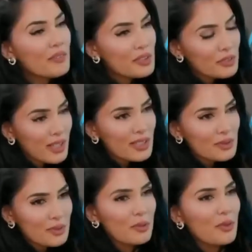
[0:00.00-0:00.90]
don't have the
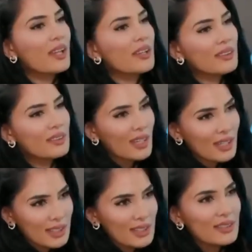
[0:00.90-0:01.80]
strength to walk away,
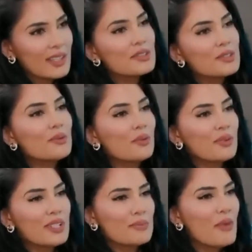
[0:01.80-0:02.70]
they do
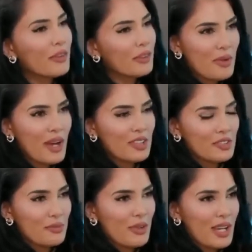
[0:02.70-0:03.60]
all these
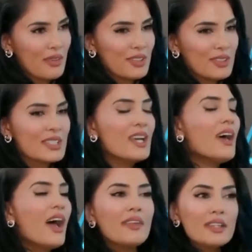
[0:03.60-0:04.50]
micromanaging behaviors.
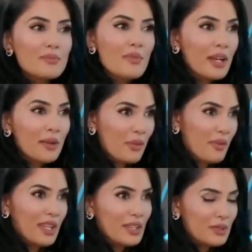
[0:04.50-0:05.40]
And that's men and
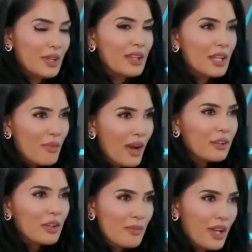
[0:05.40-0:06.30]
women. They do that. They
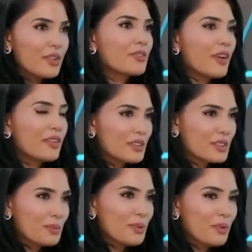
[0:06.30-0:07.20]
micromanage rather than
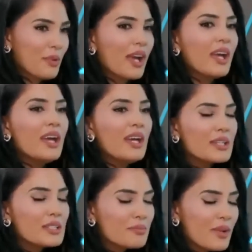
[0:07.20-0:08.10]
just walk away.
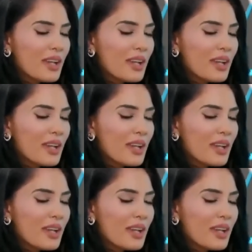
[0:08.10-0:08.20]
It's